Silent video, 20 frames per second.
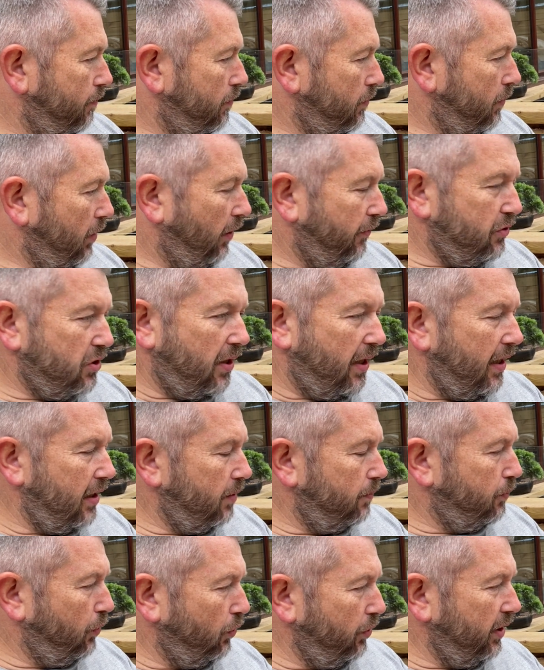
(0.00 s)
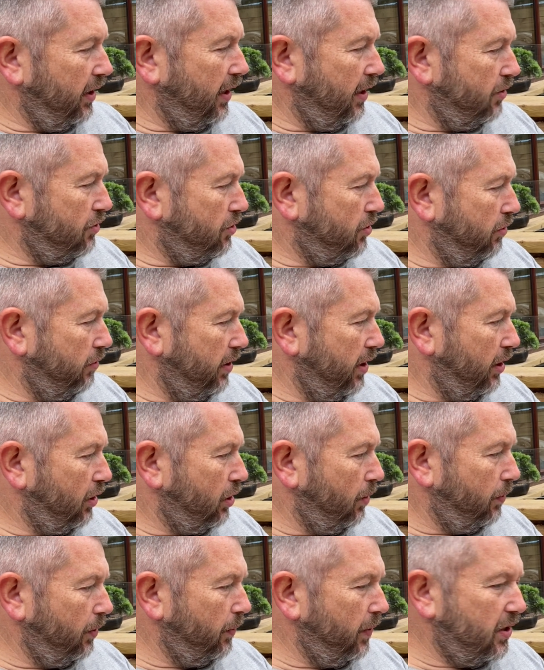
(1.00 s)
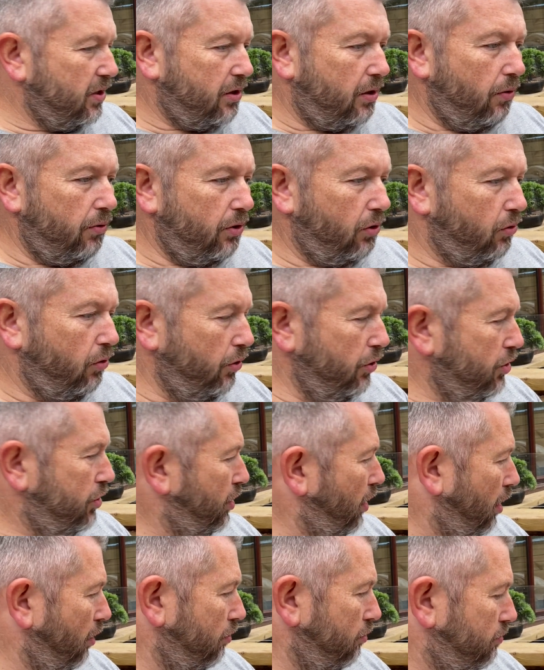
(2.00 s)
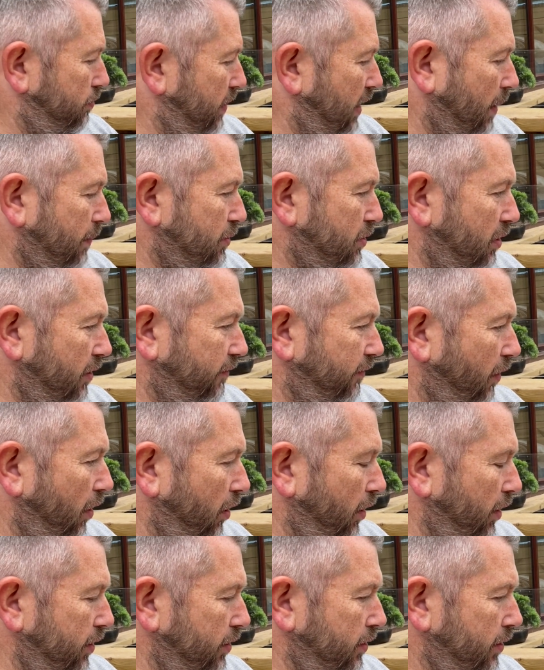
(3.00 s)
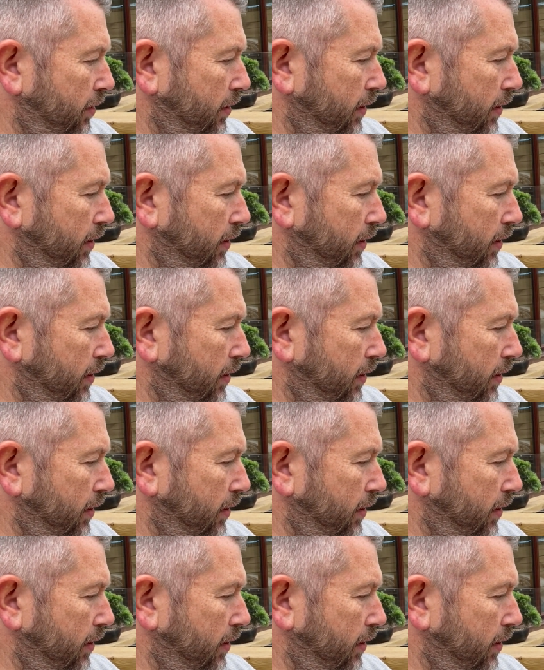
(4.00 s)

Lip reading: Obviously I had bought the Utsuri a couple of weeks ago at the koi show. It's been absolutely fine.